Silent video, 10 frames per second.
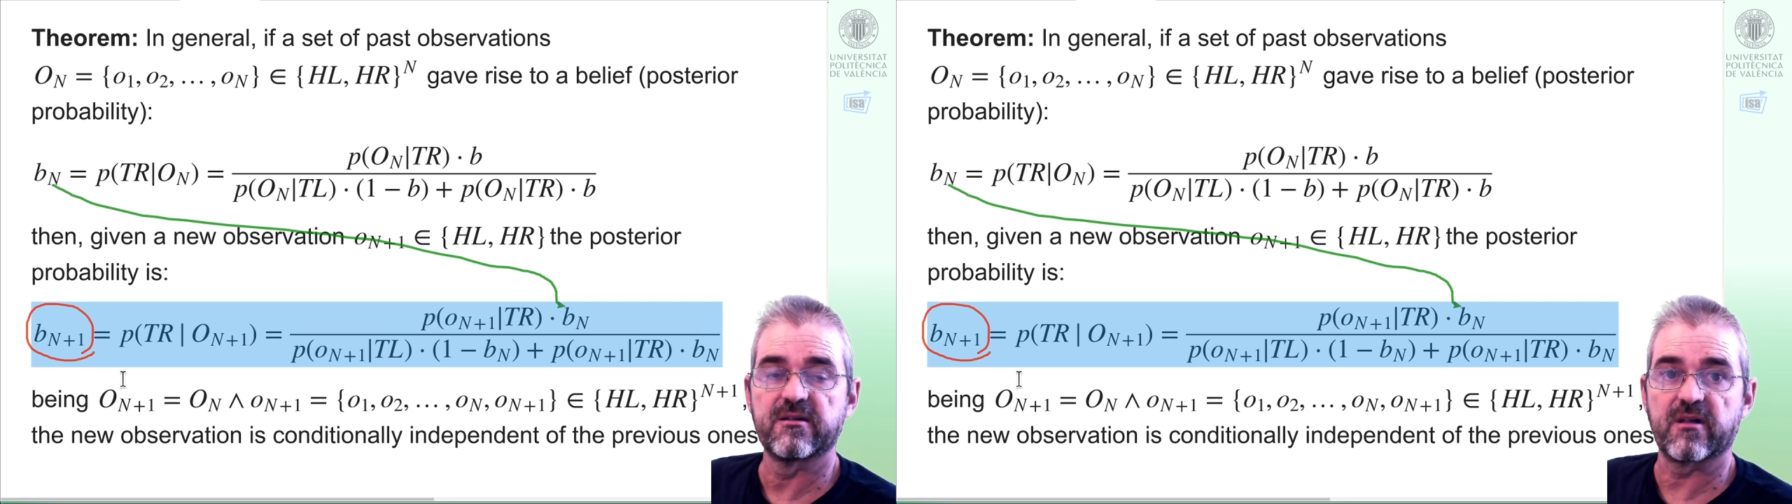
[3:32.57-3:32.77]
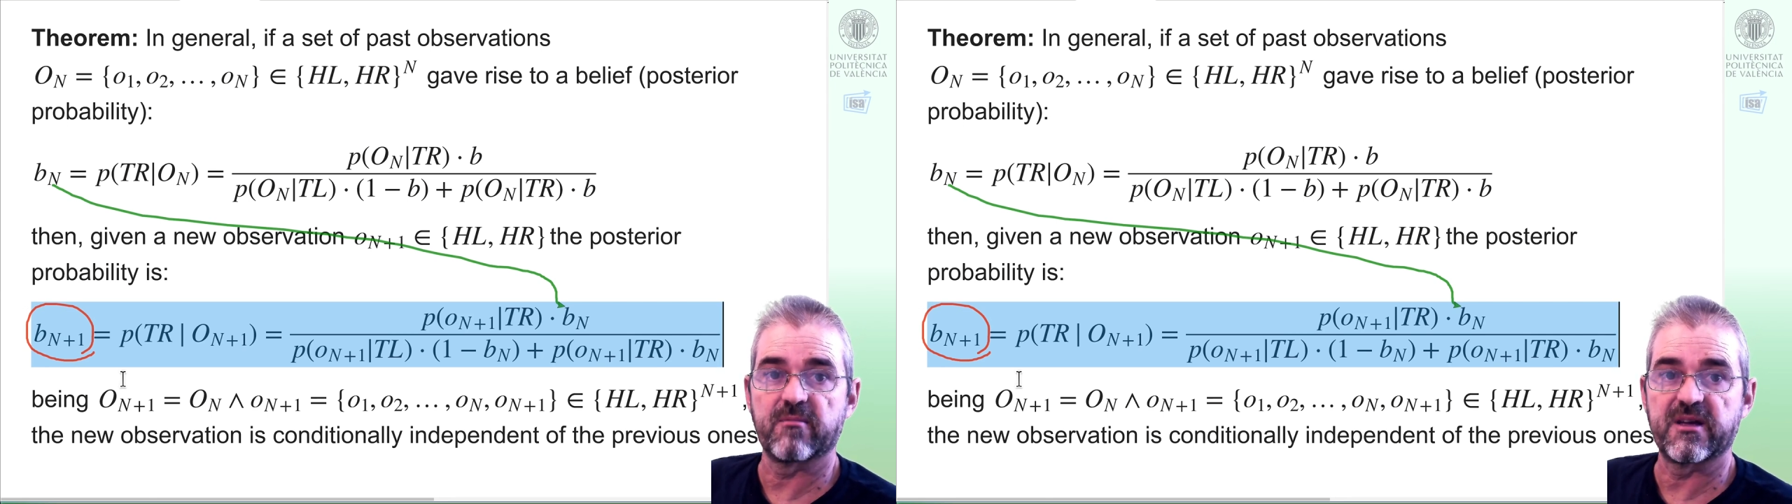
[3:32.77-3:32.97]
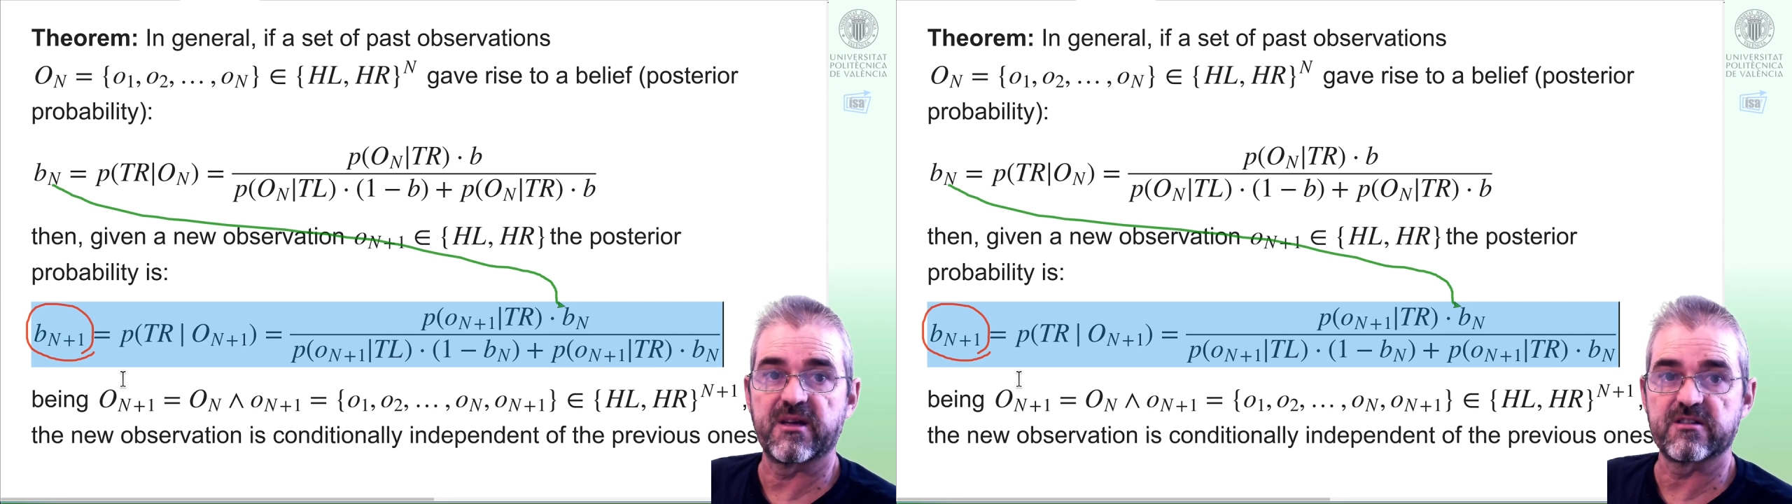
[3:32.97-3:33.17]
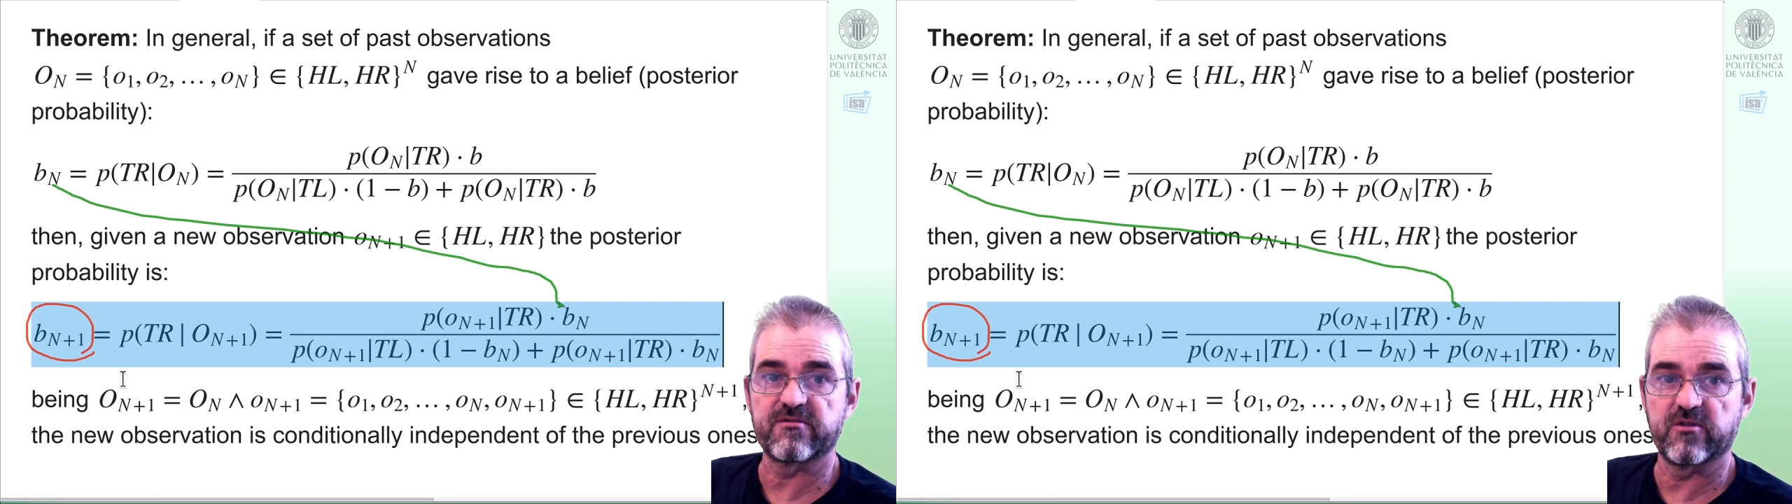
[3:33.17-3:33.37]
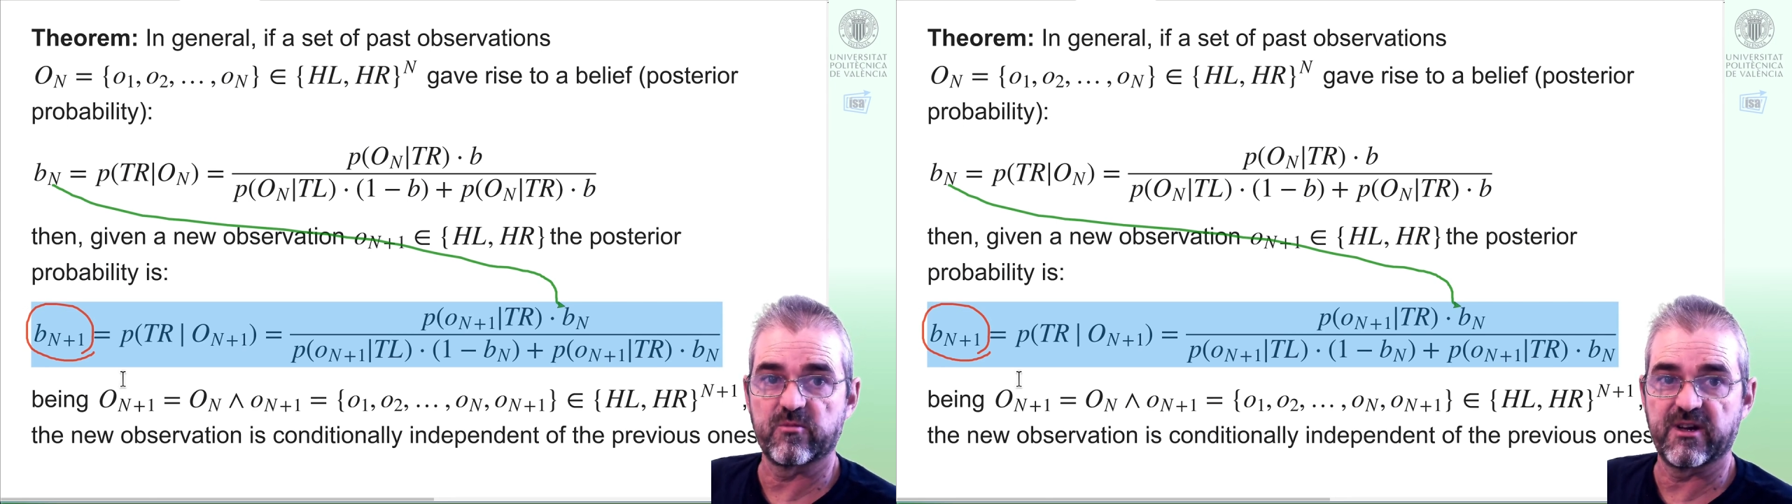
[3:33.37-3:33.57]
the Bayes
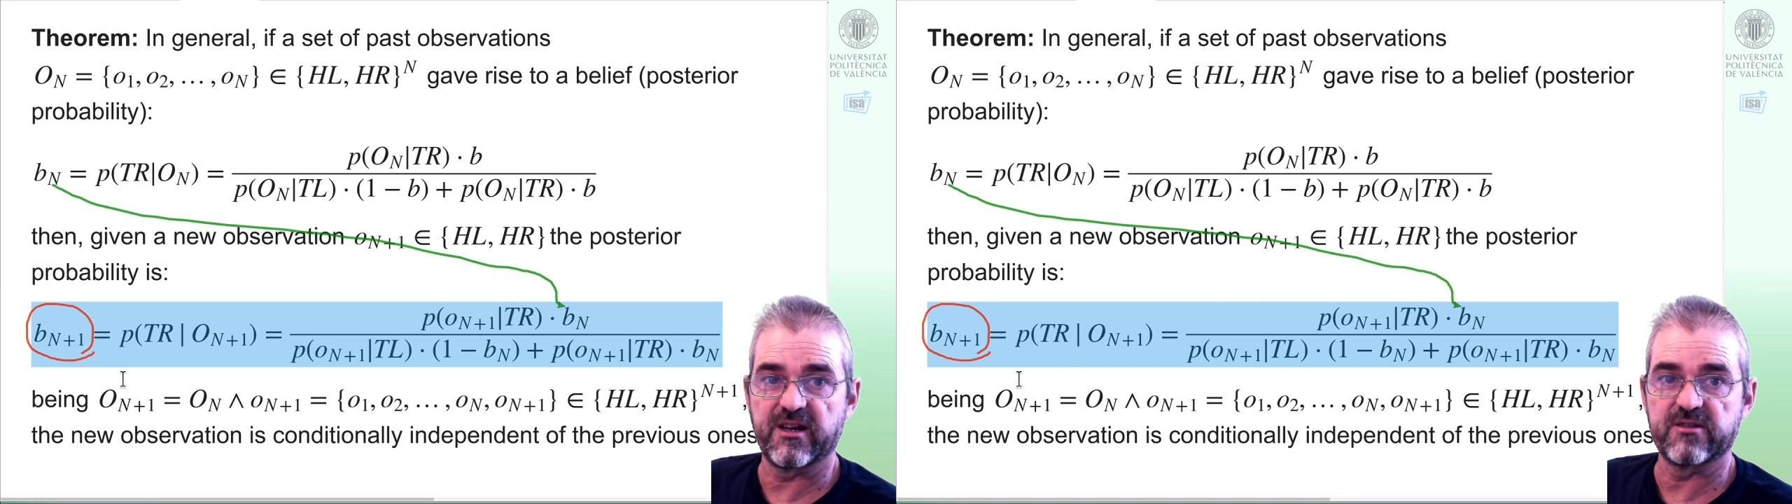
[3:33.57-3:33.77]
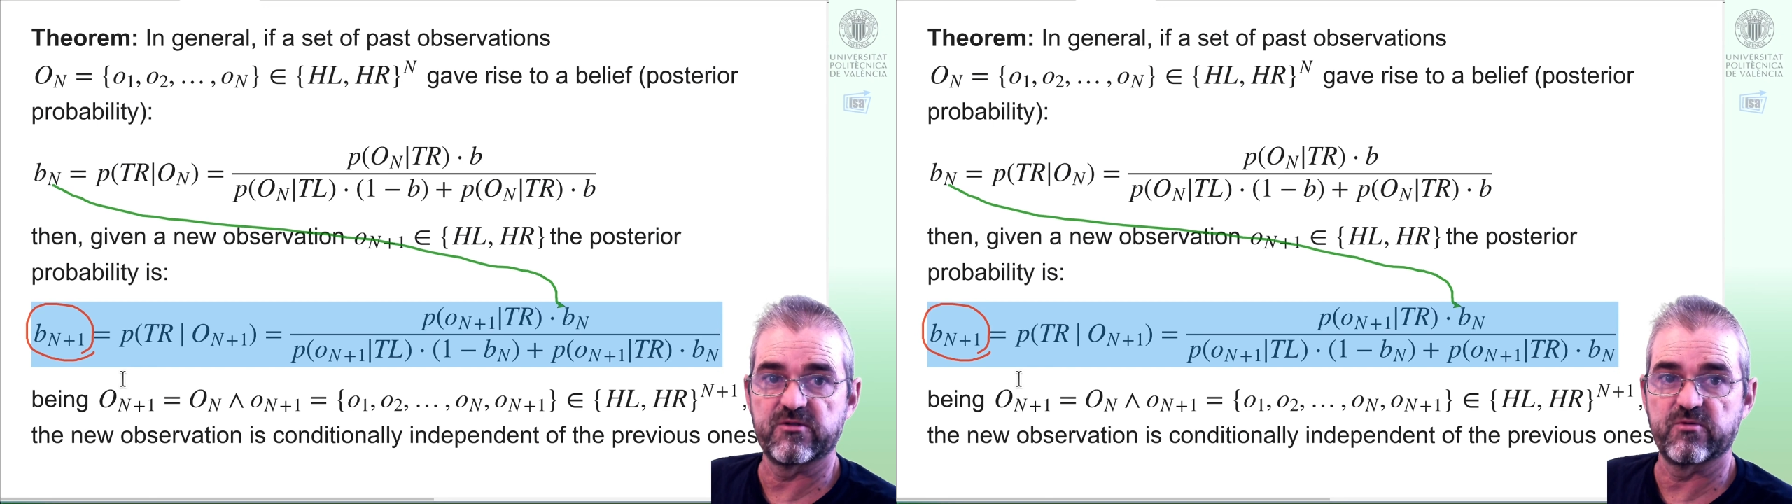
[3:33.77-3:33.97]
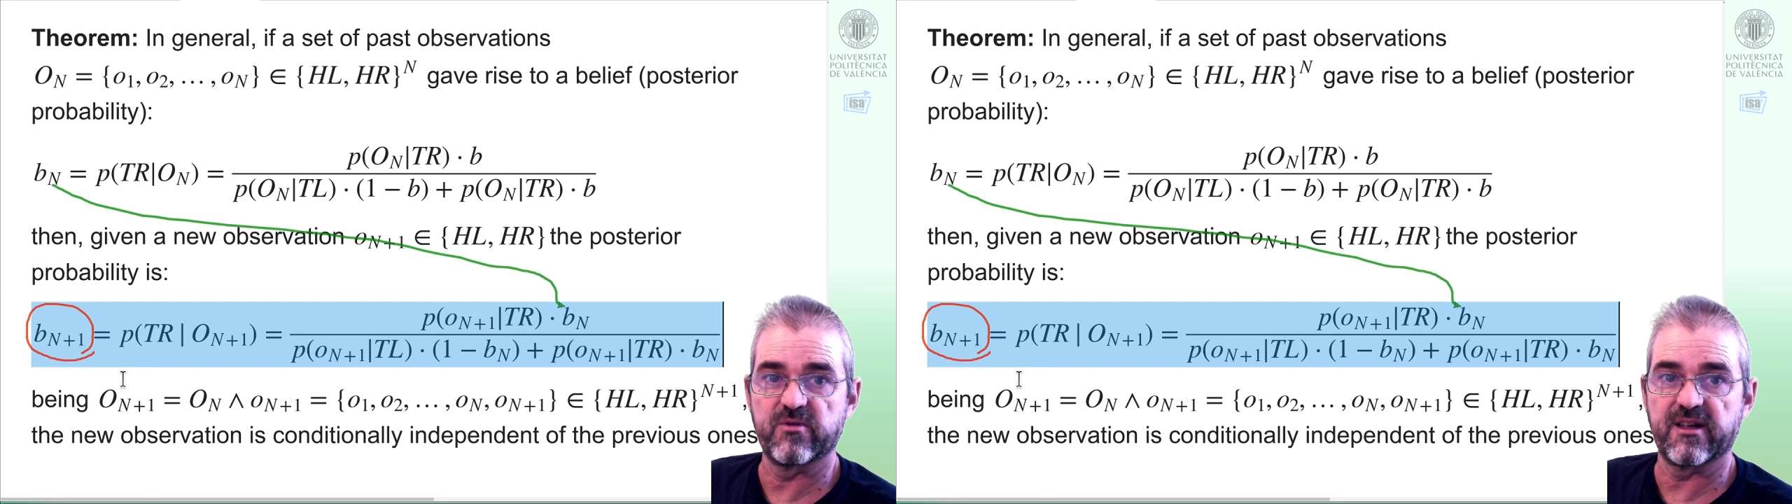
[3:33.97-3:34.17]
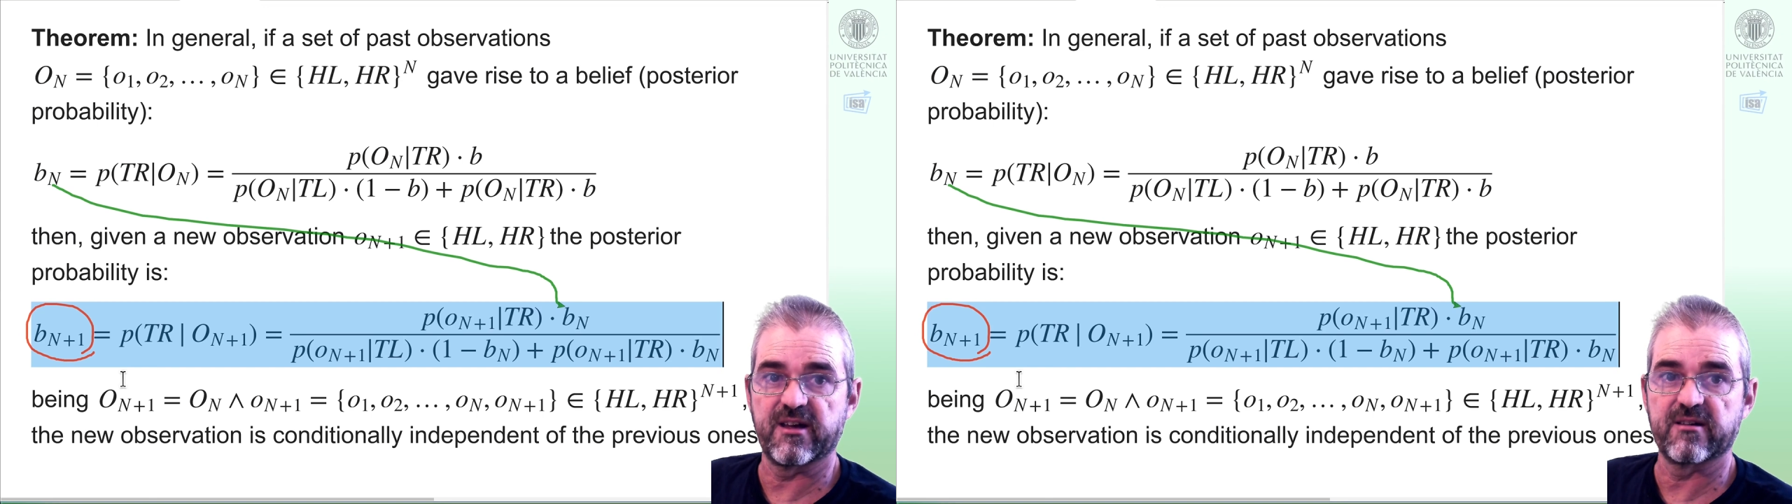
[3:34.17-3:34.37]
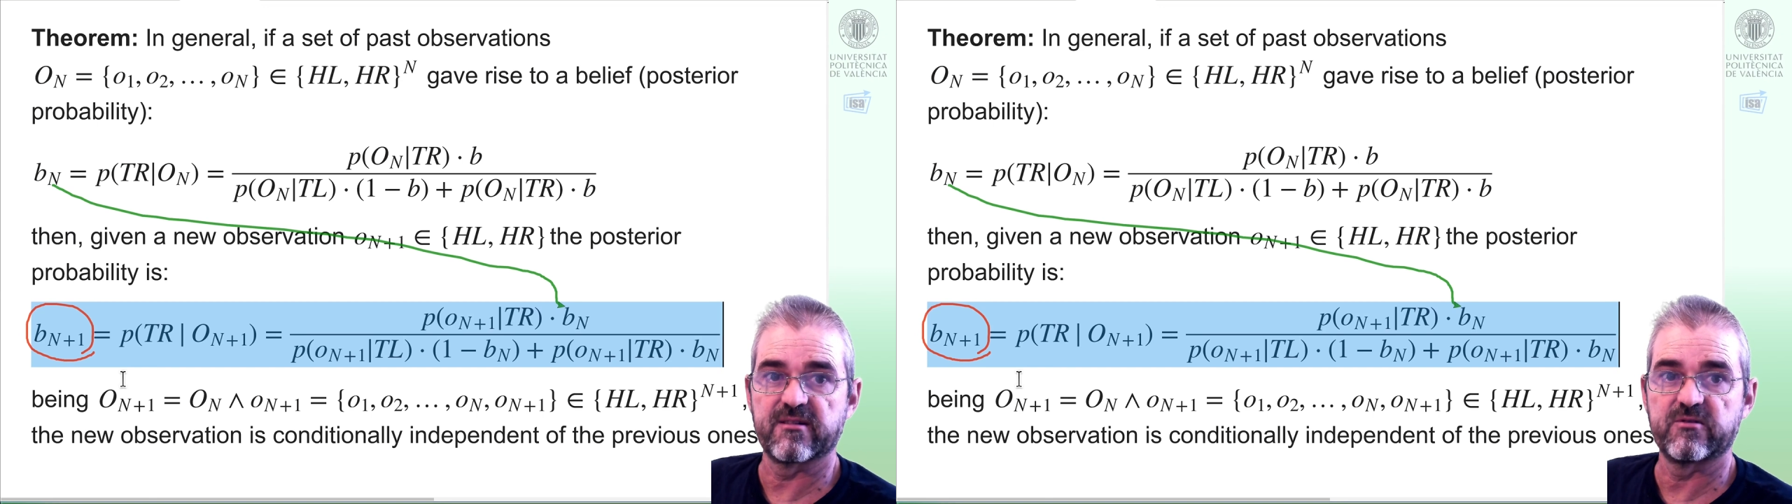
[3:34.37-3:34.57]
formula to
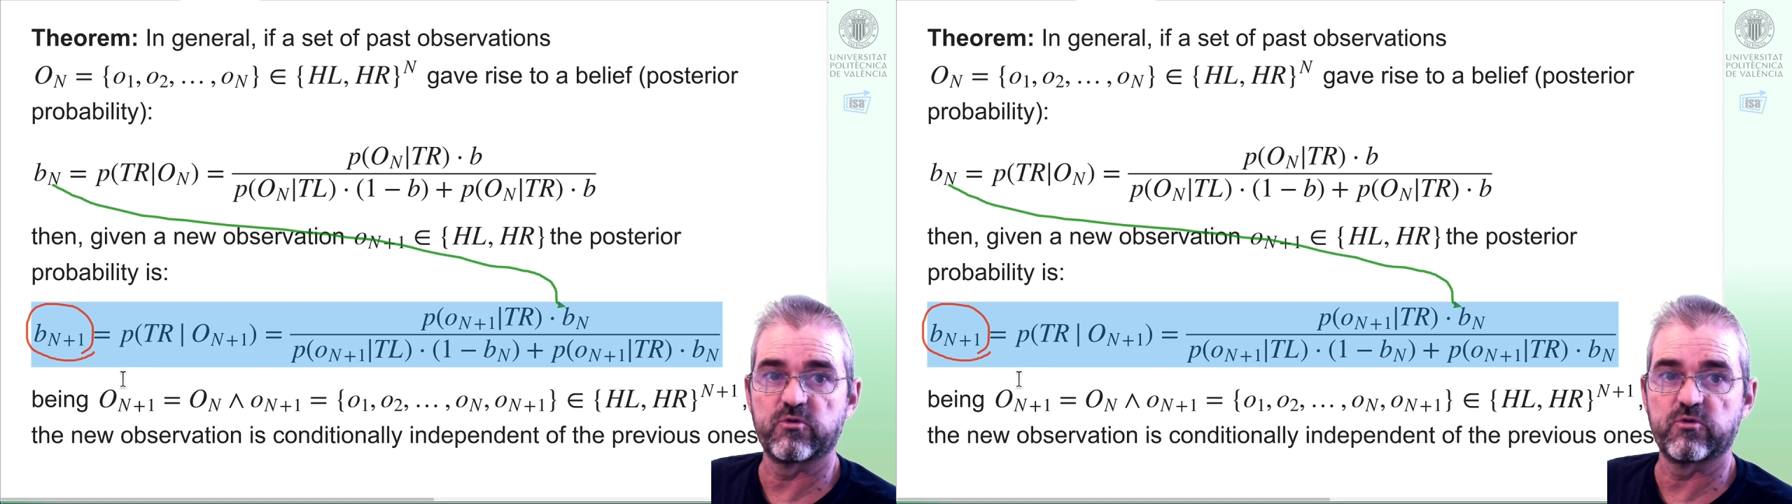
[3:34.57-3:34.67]
the